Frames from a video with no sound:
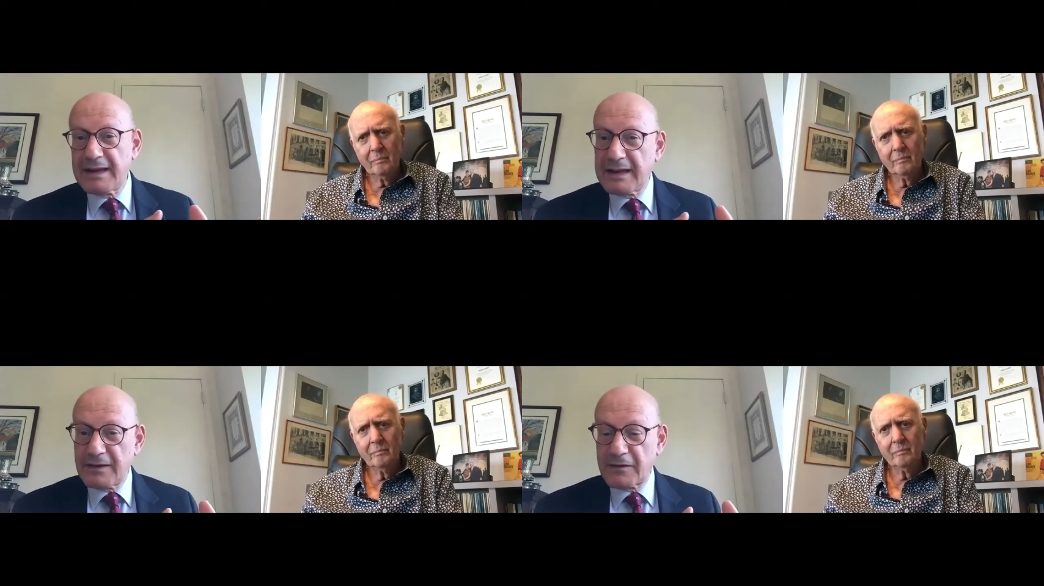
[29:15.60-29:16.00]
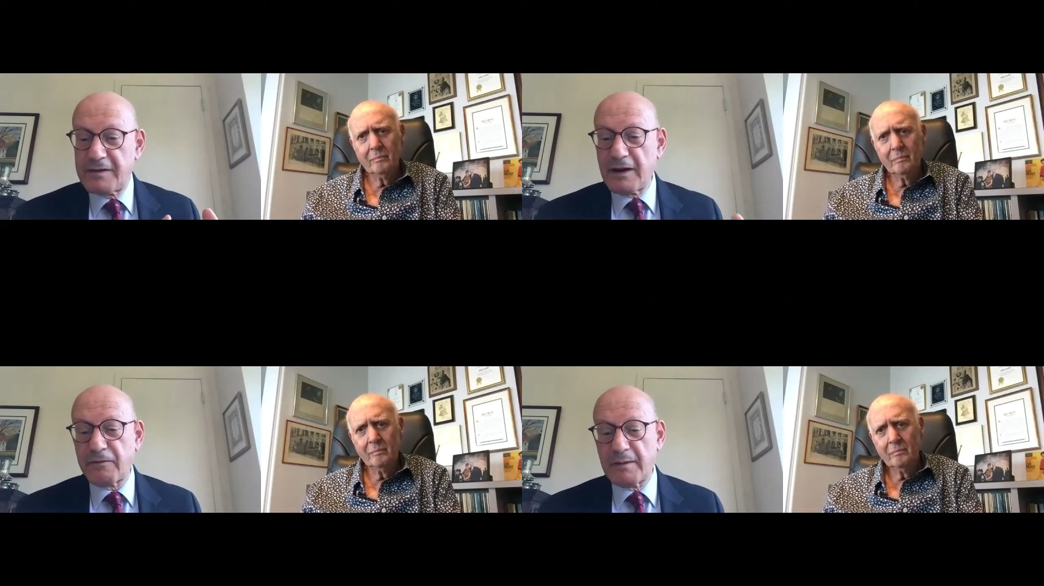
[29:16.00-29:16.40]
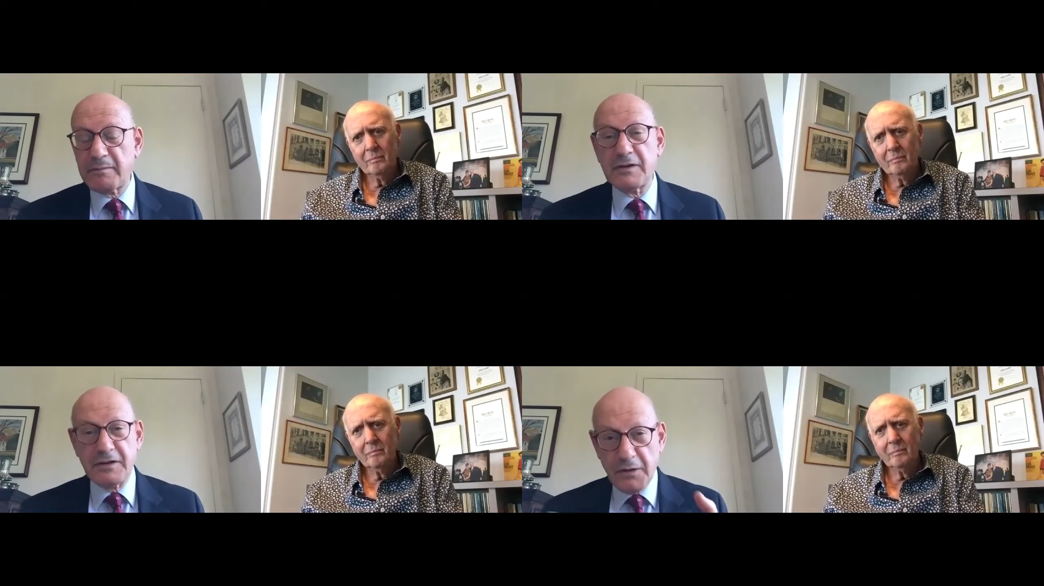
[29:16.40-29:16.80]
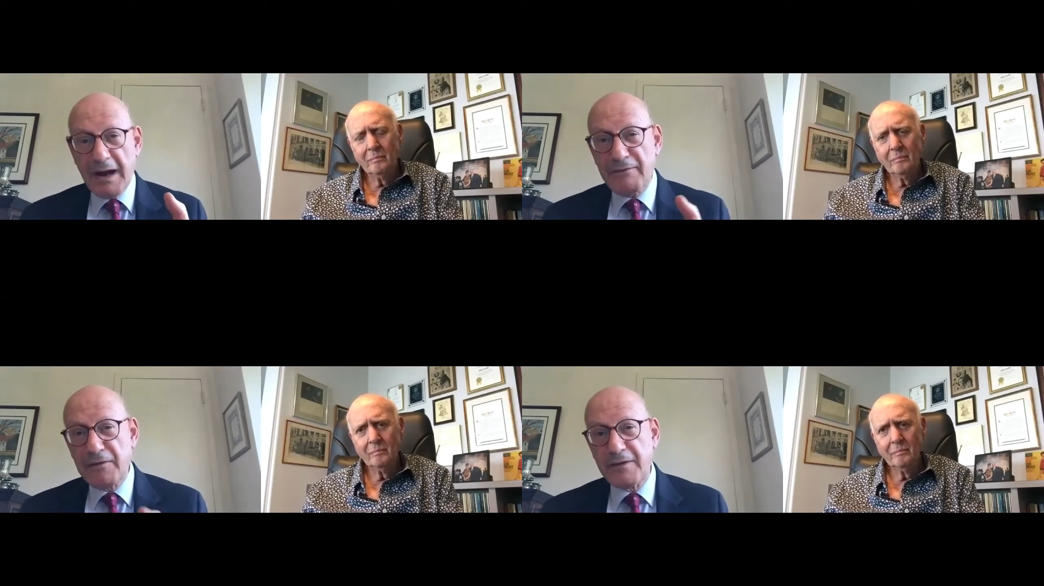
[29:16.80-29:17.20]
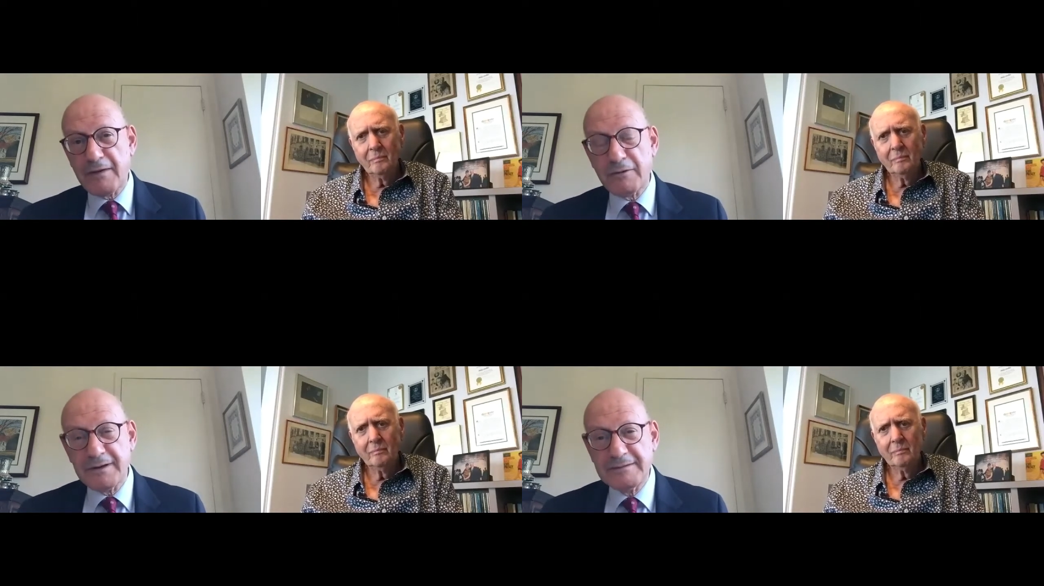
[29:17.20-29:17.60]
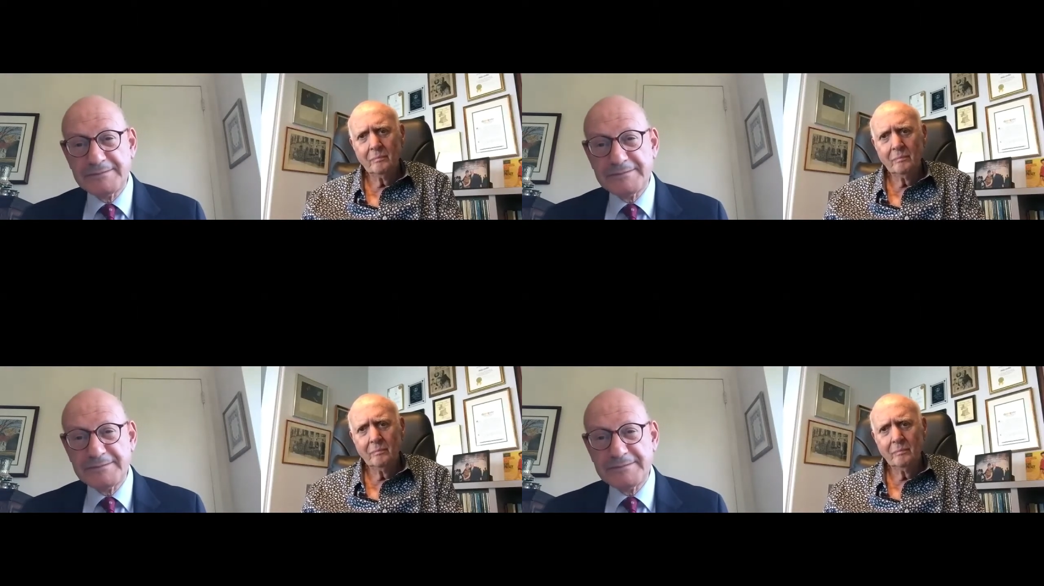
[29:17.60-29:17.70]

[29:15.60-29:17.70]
Speaker 1: is different. Do you have a favorite?